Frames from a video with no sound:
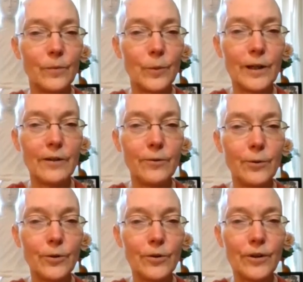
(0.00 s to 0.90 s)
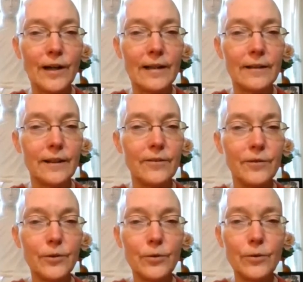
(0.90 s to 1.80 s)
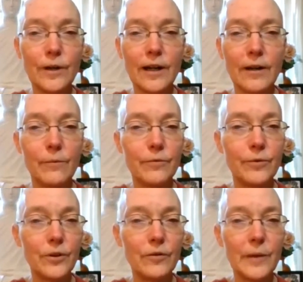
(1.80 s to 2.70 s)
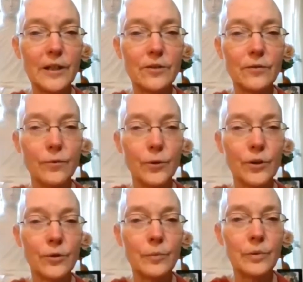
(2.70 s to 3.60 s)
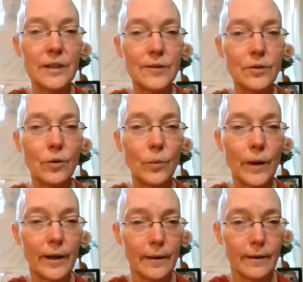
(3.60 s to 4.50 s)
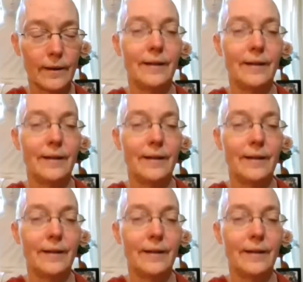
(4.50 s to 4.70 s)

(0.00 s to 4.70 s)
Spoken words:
whatever, I love you, I am full of metta for you, please go away.